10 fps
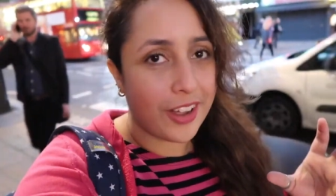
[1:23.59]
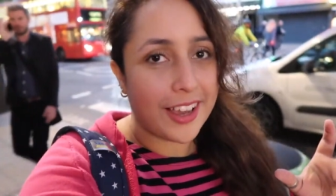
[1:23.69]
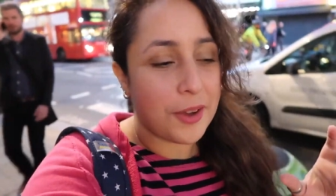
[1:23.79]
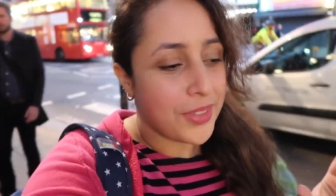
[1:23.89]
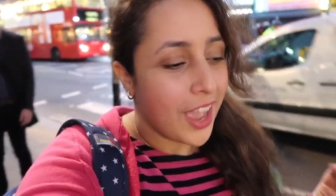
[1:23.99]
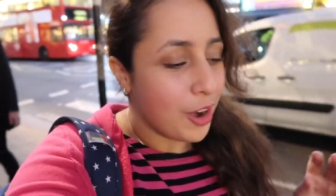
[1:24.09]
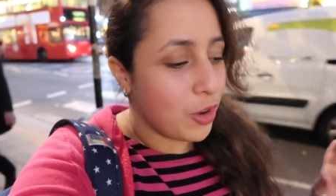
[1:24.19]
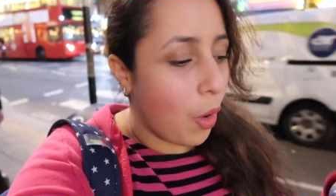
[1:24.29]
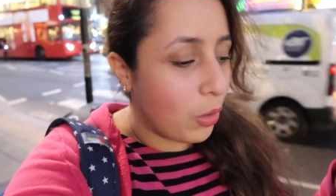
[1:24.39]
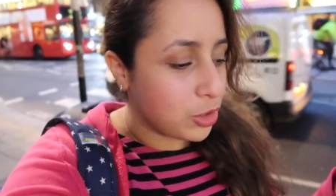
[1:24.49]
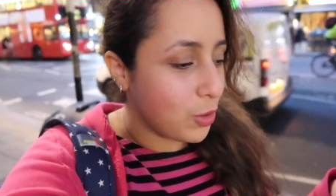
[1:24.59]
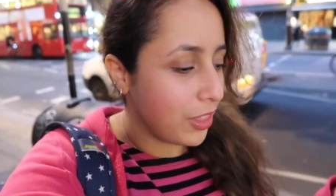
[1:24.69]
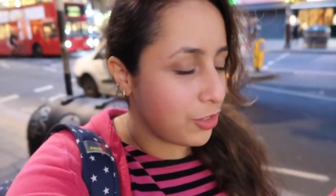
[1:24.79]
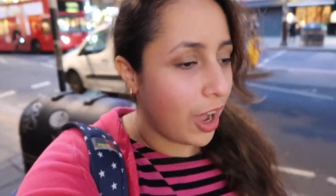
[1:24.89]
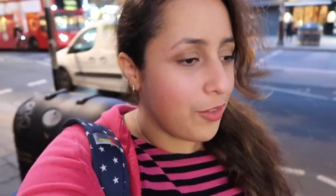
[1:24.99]
like lols
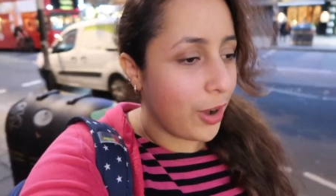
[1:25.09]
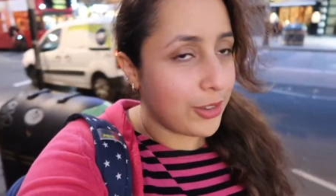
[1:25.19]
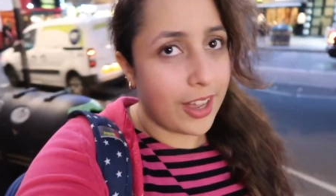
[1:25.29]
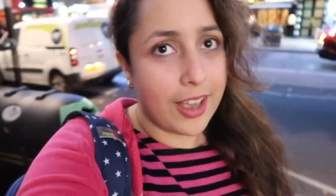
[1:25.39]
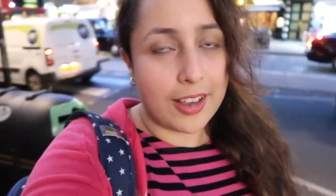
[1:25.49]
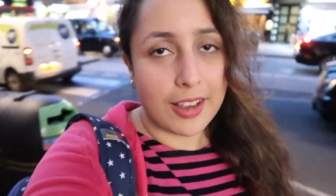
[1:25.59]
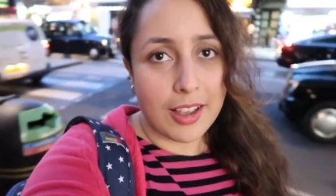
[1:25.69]
with the driver. I was like,